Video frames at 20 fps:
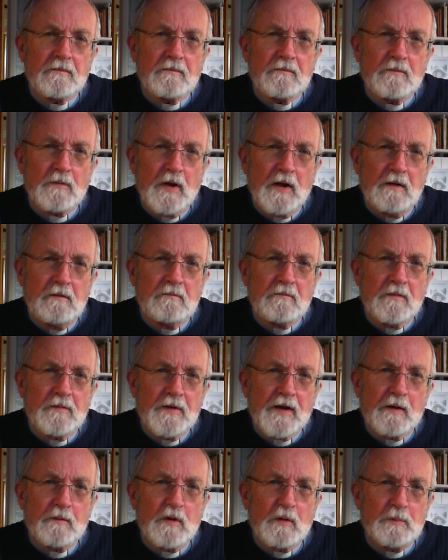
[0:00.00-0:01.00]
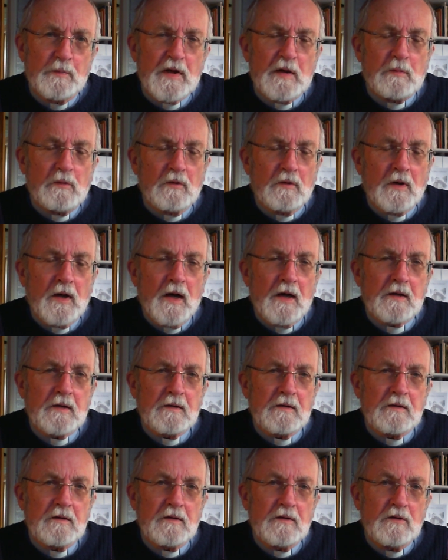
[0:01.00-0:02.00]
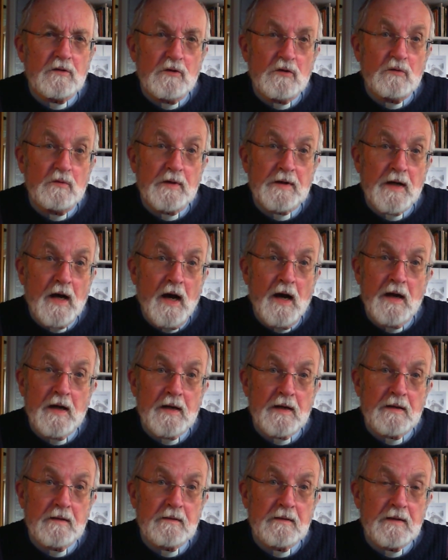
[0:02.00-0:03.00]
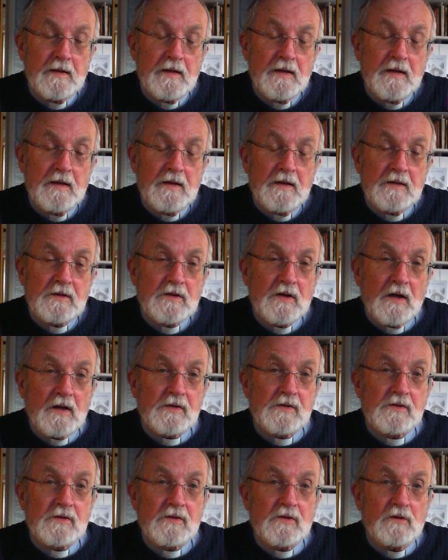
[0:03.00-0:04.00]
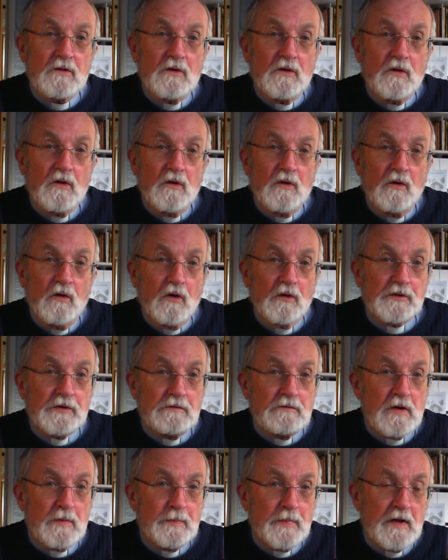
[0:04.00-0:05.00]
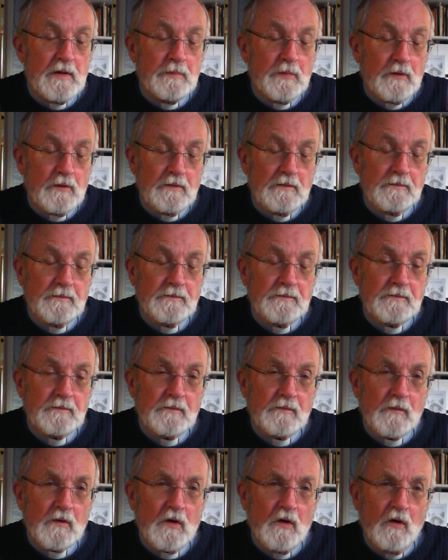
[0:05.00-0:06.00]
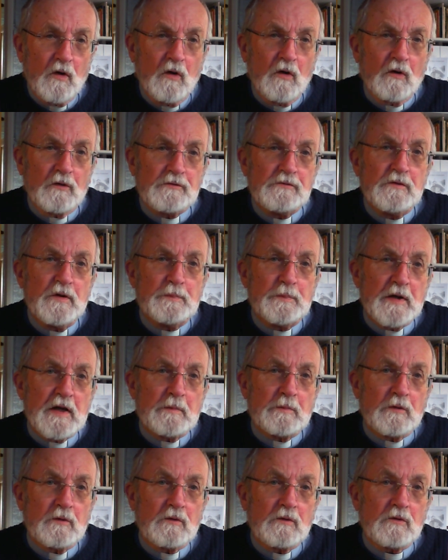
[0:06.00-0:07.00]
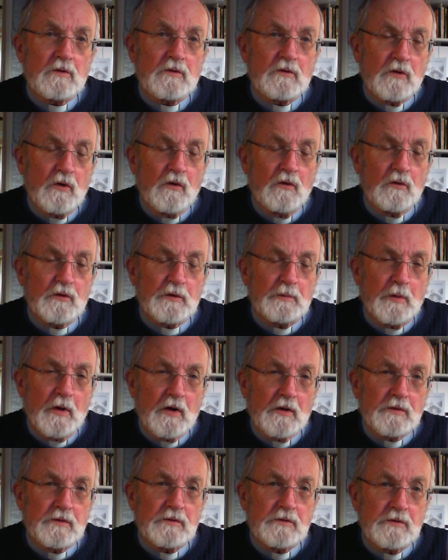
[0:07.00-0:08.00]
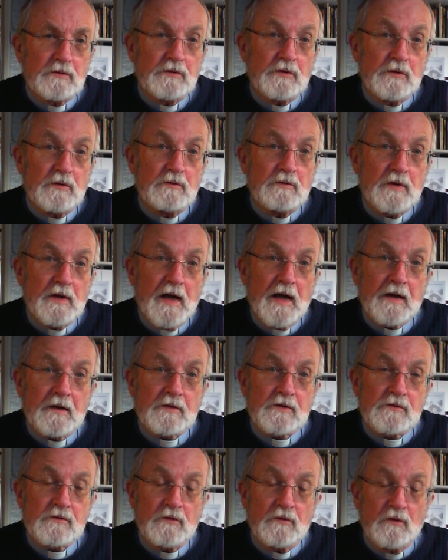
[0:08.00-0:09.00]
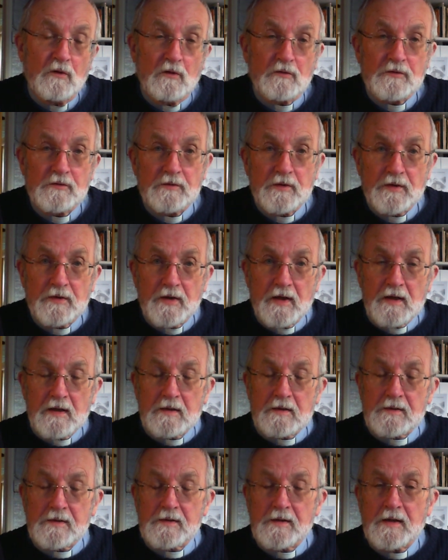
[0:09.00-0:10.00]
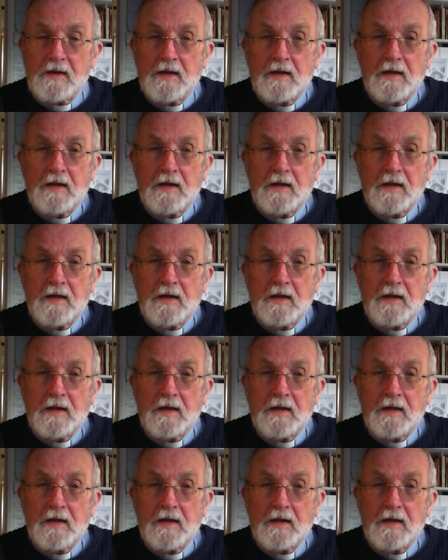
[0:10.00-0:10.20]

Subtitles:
Well, they were people like you and I. Just ordinary people. Ordinary people called upon to do extraordinary things.